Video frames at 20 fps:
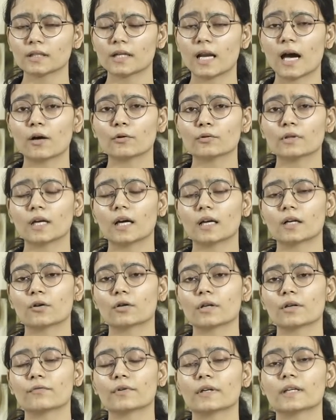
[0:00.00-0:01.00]
now they are
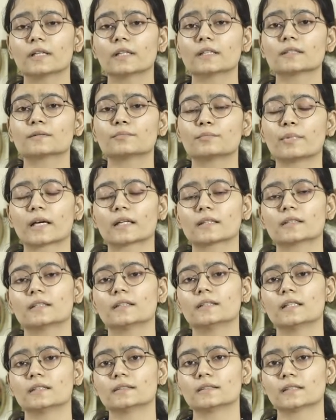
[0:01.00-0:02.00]
on a very
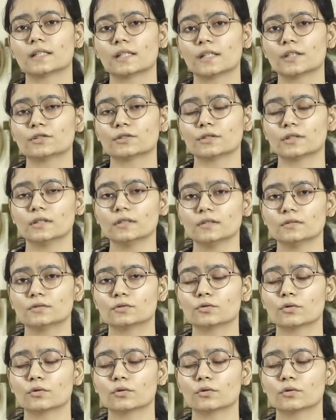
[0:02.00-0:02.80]
respected designation,